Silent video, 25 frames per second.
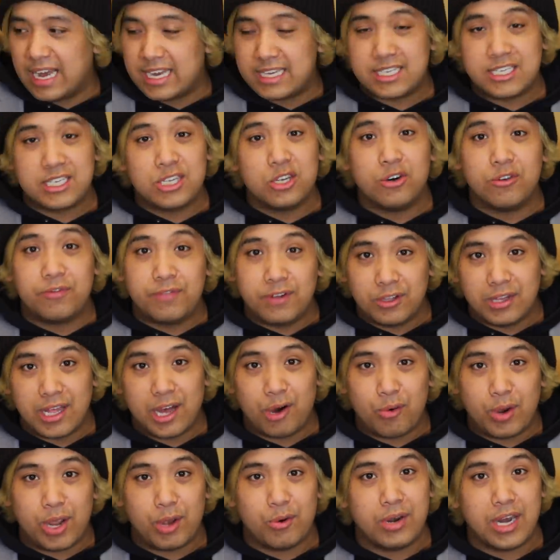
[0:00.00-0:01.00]
I still feel
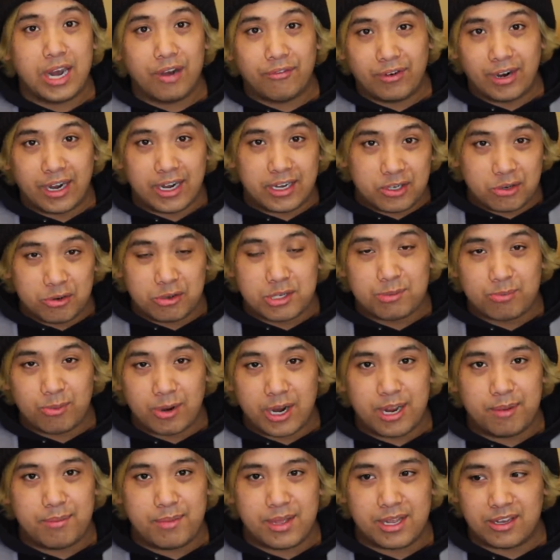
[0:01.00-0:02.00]
that way whenever I do
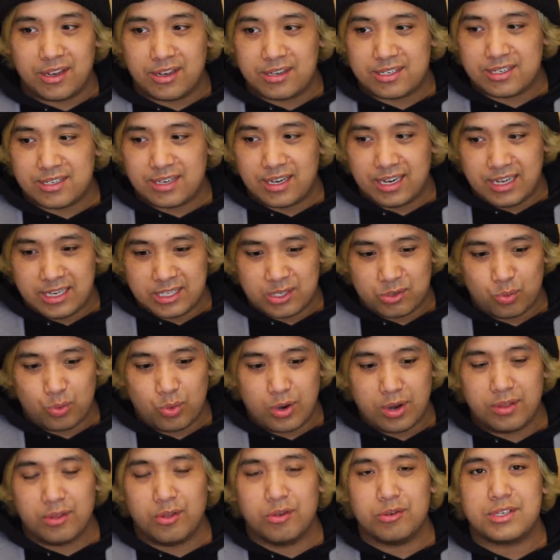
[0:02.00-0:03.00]
spray it because it's
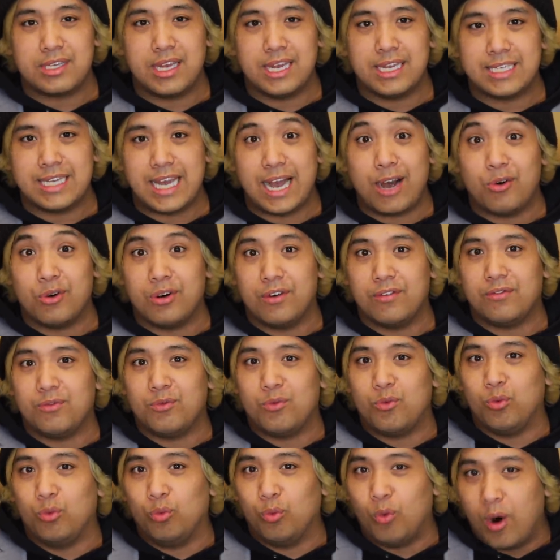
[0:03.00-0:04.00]
one of those scents I would have
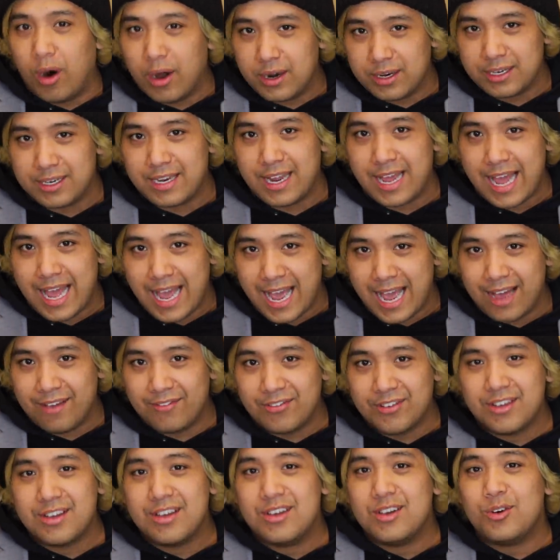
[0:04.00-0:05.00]
wanted to have
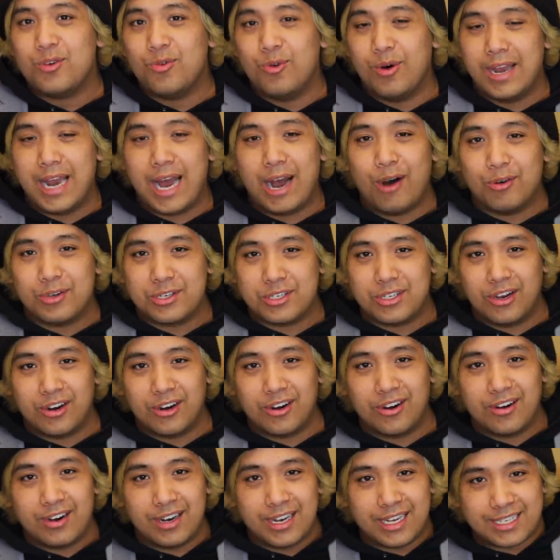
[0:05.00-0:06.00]
when I was
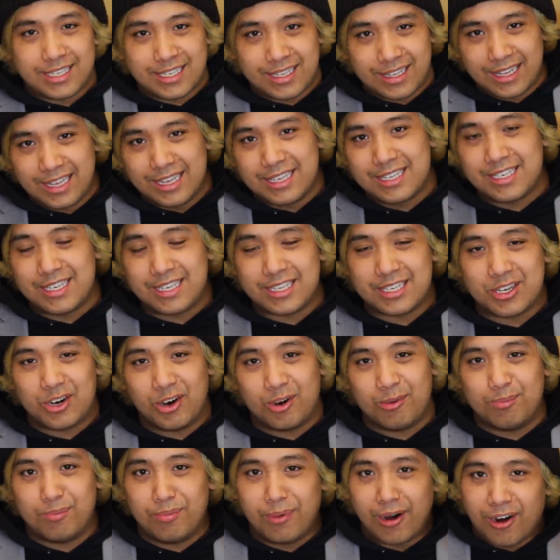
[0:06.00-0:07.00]
younger. It's this, it's
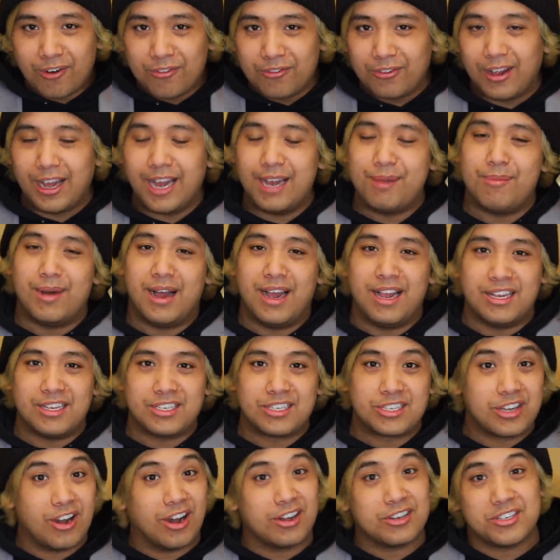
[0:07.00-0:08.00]
called Barfly by
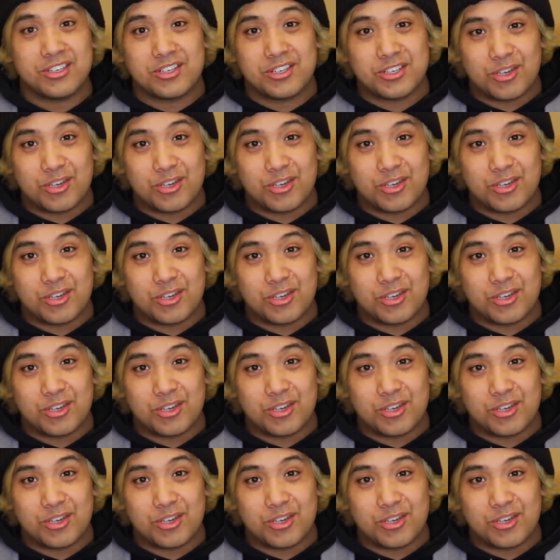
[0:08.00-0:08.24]
Scotch and